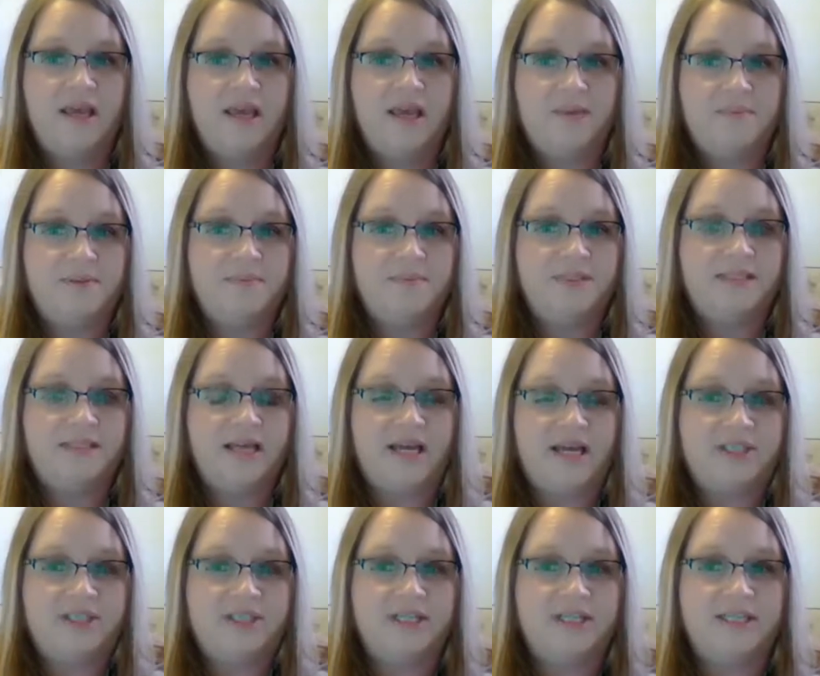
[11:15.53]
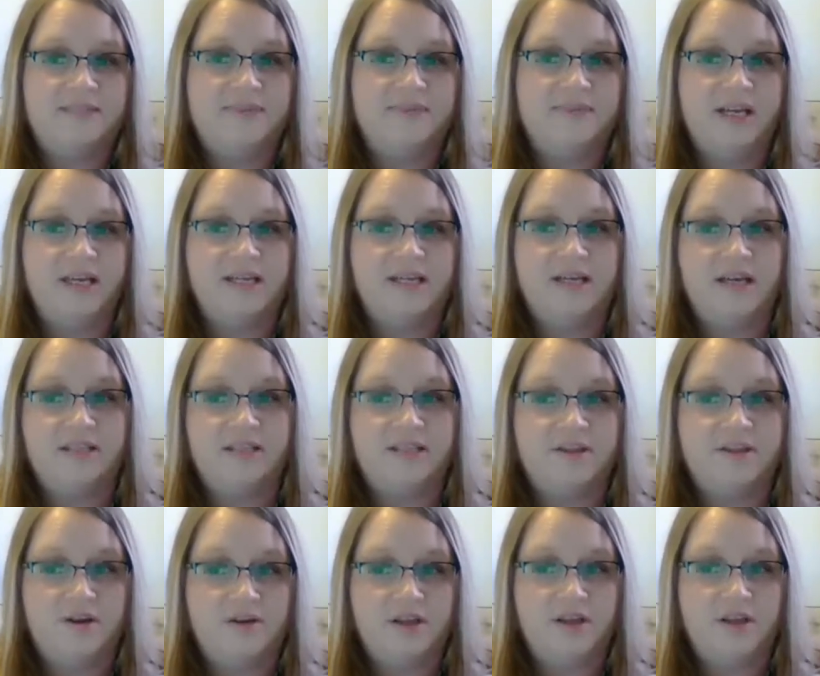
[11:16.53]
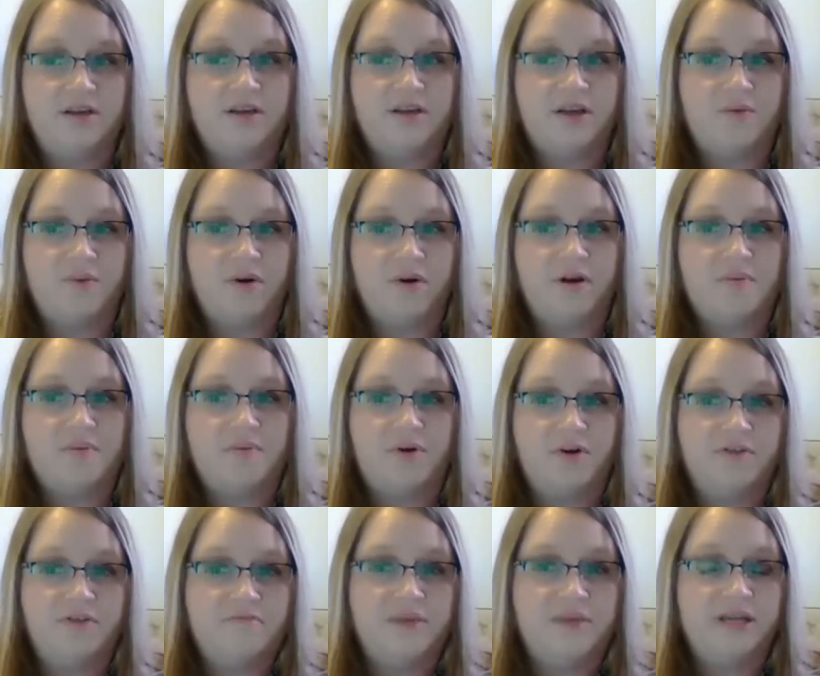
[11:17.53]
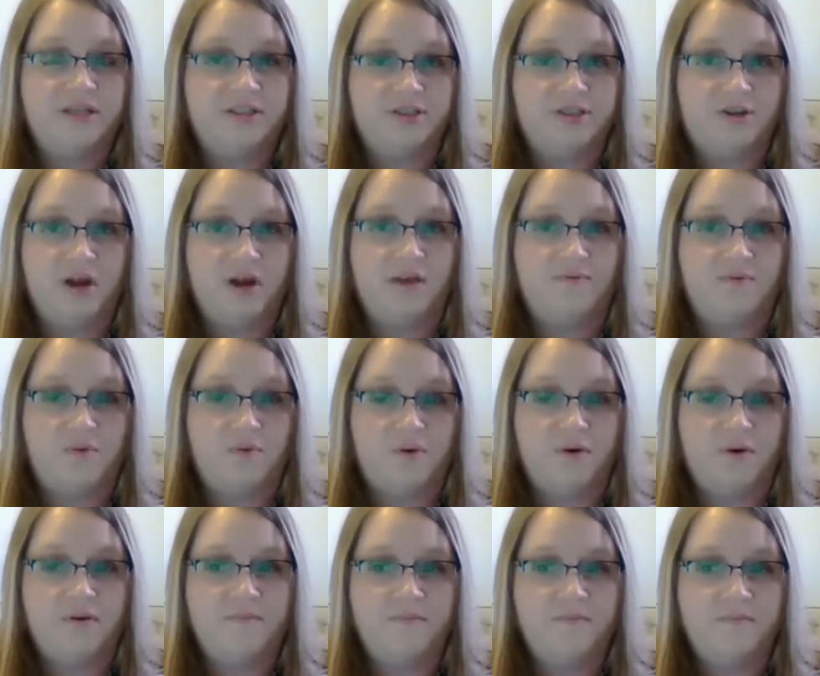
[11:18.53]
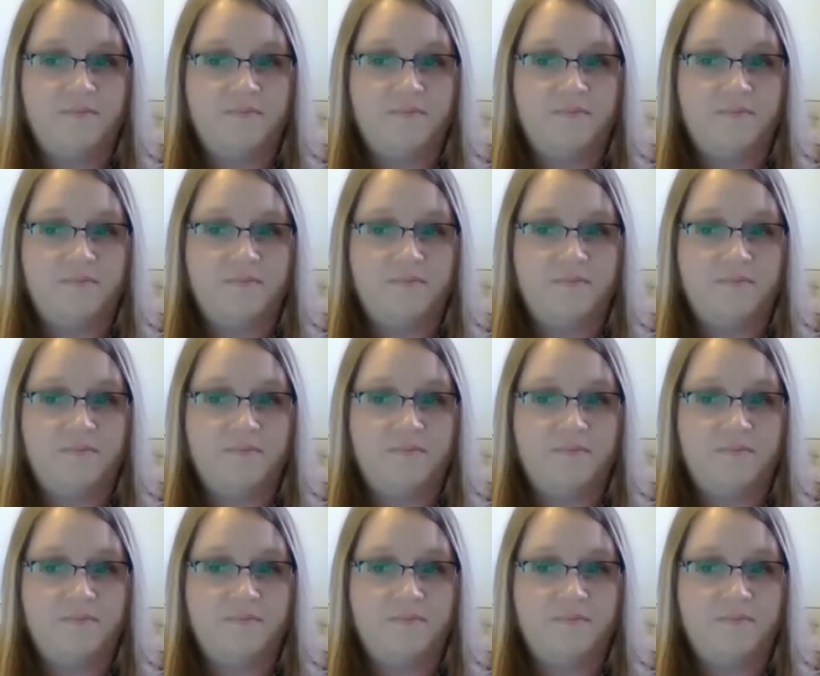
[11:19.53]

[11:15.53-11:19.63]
Implementation is being conducted on a unit where improvement is strived for.